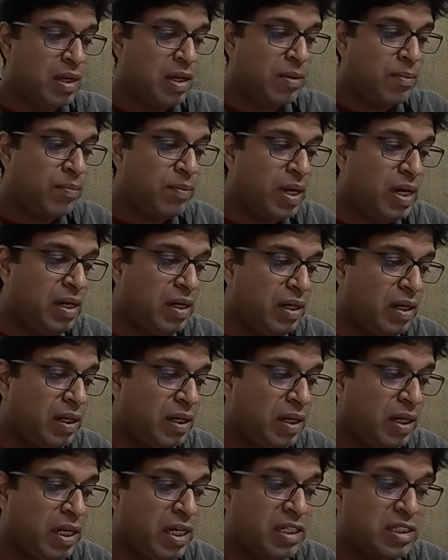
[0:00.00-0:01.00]

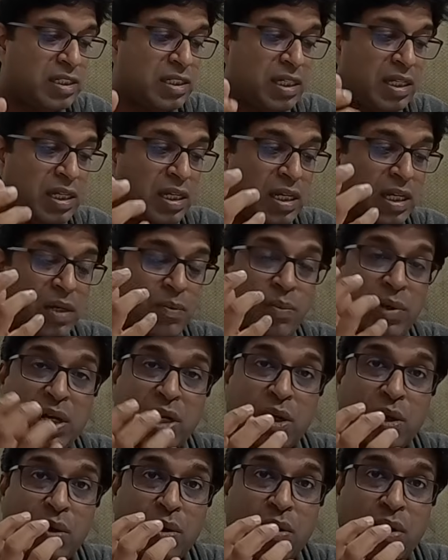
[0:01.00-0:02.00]
But its
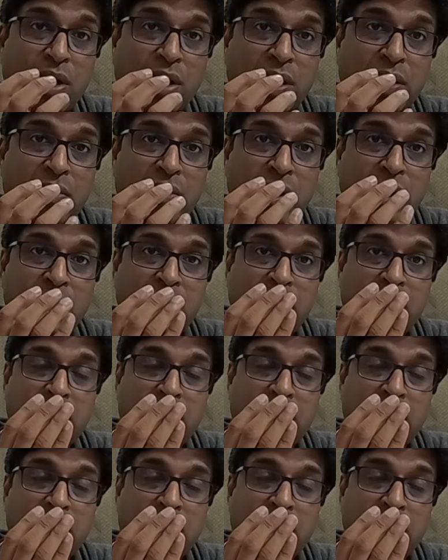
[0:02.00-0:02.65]
mineralocorticoid